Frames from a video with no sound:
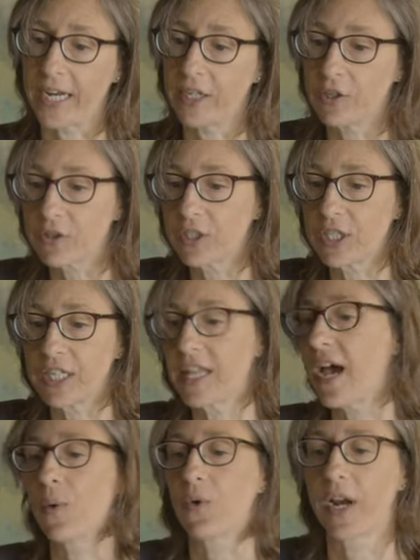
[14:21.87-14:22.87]
And you'll see
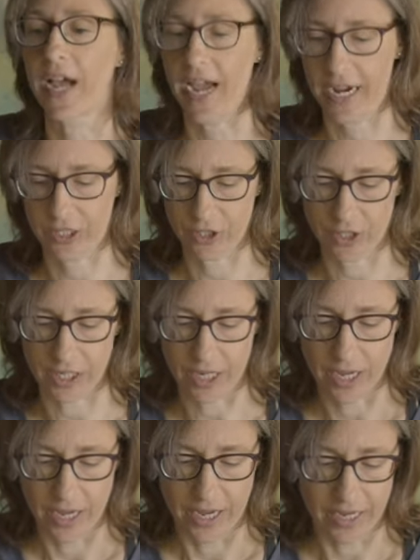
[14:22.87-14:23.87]
that when I
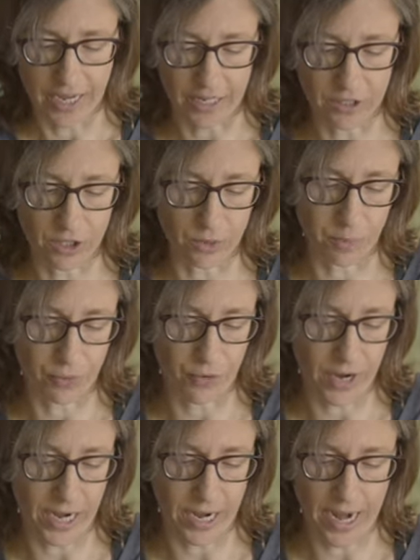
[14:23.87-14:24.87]
actually get to
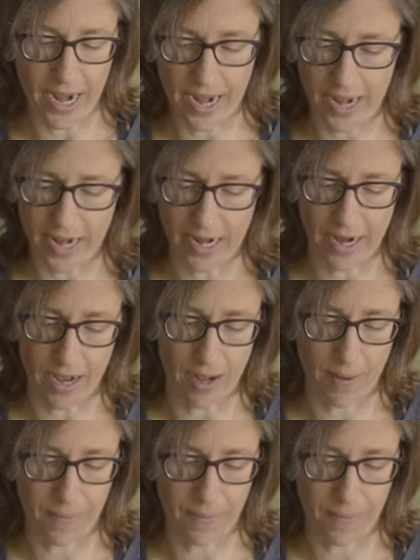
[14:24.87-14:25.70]
print a,